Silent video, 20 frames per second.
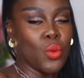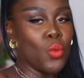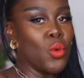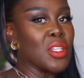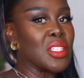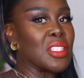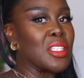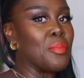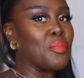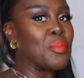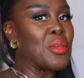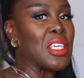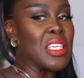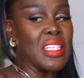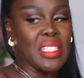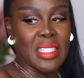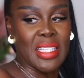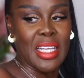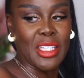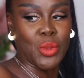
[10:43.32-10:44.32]
was the
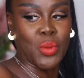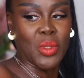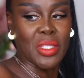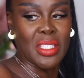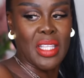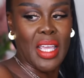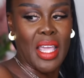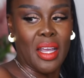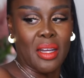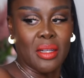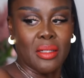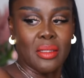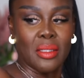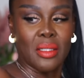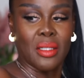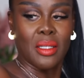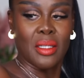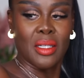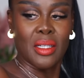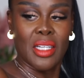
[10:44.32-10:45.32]
piece that was there.
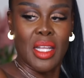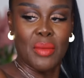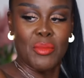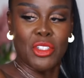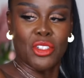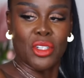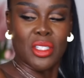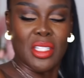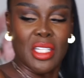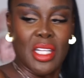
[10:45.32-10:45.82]
Let me just